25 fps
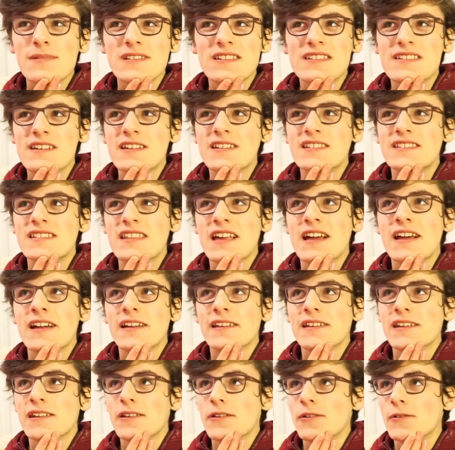besides
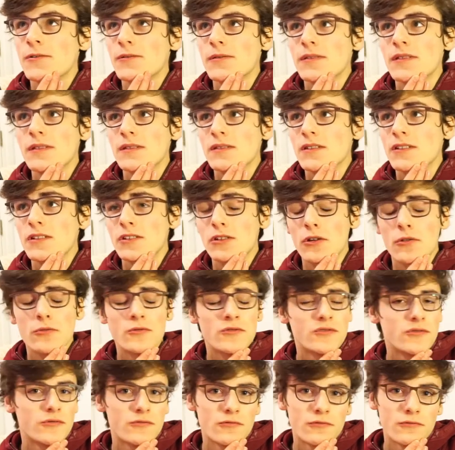that, you know,
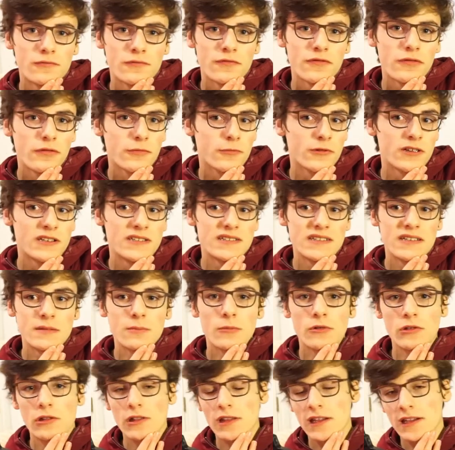go do
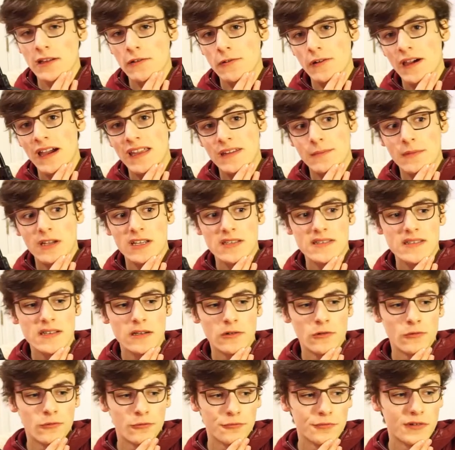3D modeling or
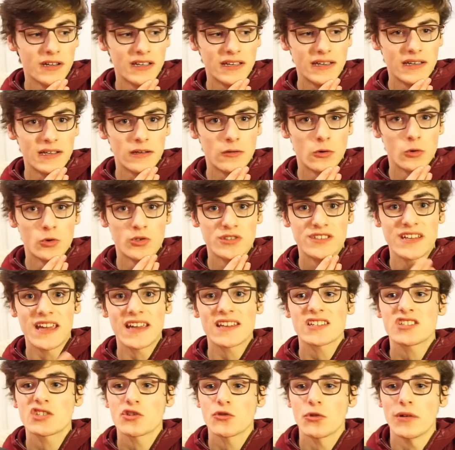animating or rigging or
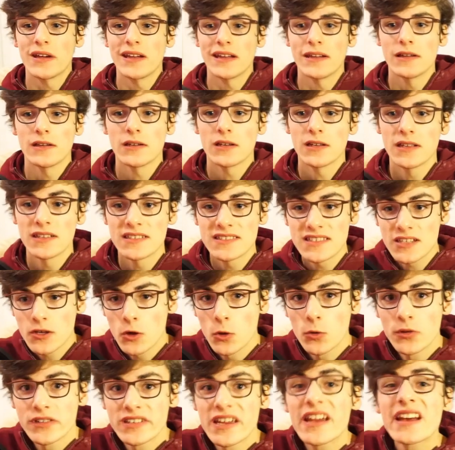texturing. It's
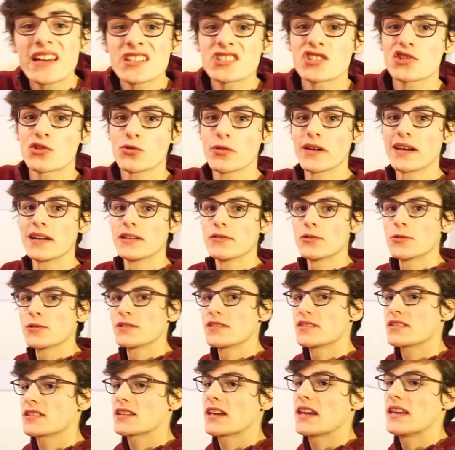called texturing,
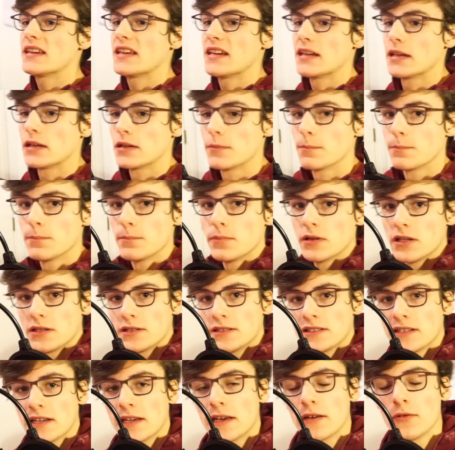not skinning.
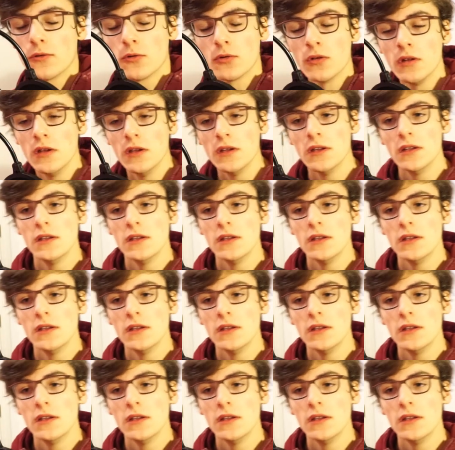Bloody hell.